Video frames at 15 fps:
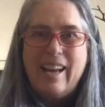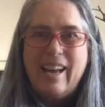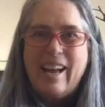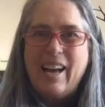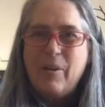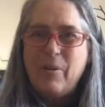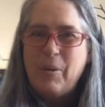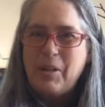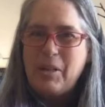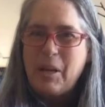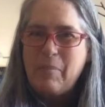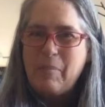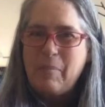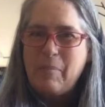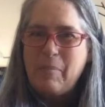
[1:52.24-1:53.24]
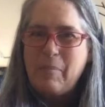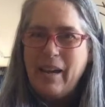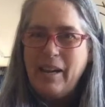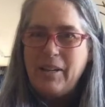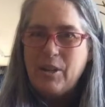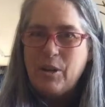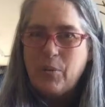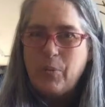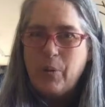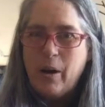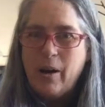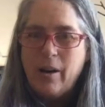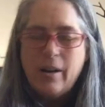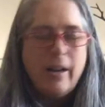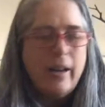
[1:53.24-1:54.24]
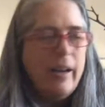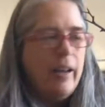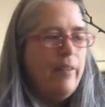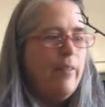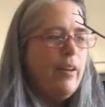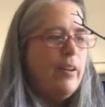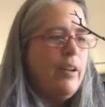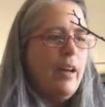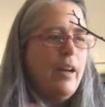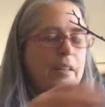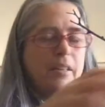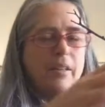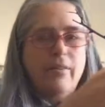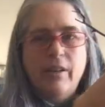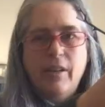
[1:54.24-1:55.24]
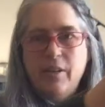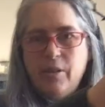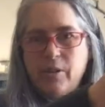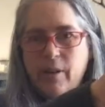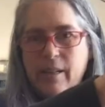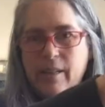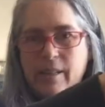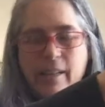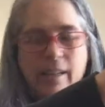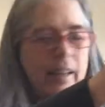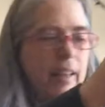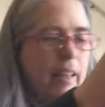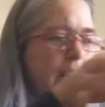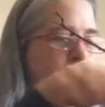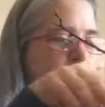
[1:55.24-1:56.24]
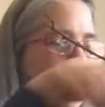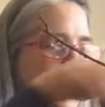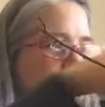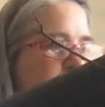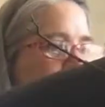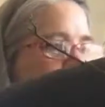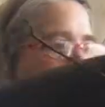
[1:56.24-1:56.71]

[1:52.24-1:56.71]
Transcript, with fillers: I went on my nature walk and I found lots of interesting things,